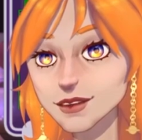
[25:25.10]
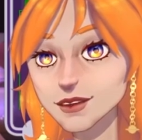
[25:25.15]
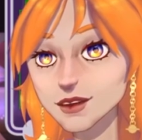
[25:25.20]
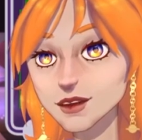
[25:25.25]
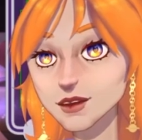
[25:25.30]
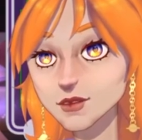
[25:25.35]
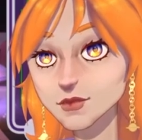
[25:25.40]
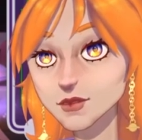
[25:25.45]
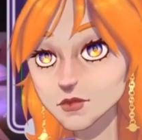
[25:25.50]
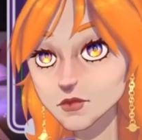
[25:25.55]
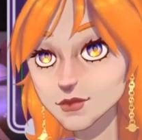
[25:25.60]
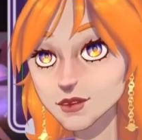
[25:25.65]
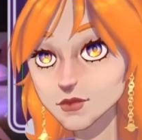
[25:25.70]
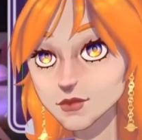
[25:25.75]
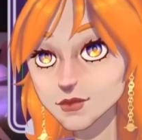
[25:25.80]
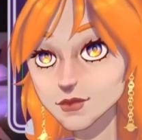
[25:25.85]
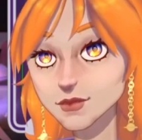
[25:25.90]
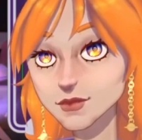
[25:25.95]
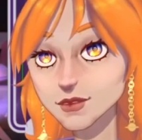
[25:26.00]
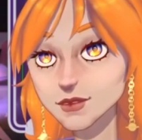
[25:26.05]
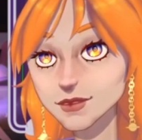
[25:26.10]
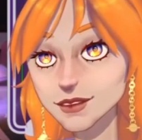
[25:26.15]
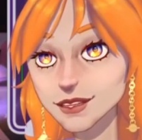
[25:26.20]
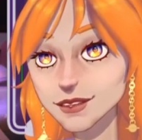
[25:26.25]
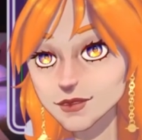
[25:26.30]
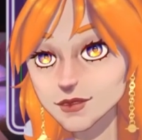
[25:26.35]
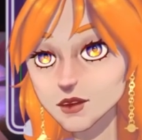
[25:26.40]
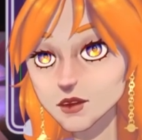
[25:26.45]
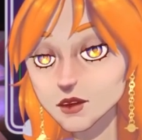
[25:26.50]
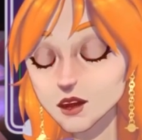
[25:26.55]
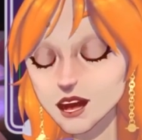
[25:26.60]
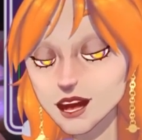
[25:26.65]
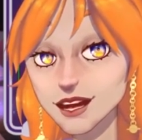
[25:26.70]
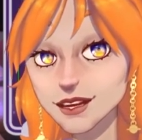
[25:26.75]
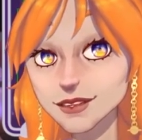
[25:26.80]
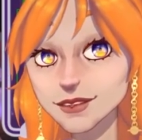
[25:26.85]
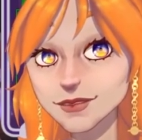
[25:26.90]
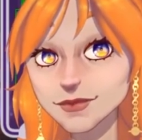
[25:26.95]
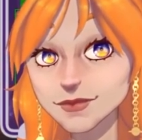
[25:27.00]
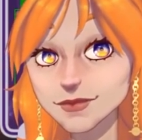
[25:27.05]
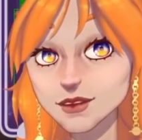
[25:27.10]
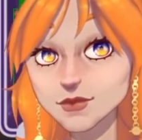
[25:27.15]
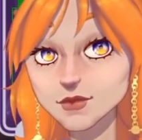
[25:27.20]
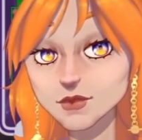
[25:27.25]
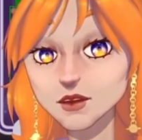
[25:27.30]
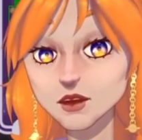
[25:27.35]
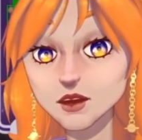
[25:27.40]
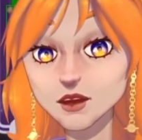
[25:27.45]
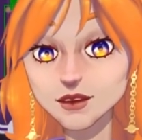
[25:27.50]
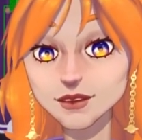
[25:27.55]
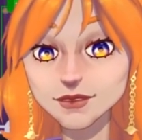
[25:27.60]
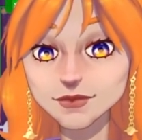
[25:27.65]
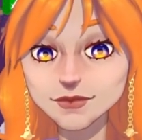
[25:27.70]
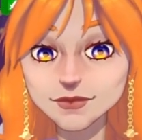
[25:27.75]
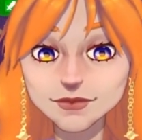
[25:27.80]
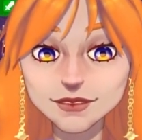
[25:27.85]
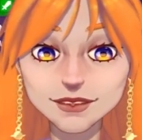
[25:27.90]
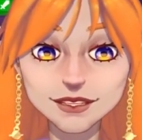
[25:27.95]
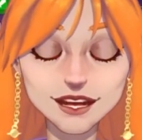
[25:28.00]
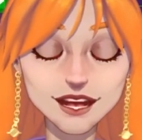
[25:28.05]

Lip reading: Remember to thin your pains, everyone.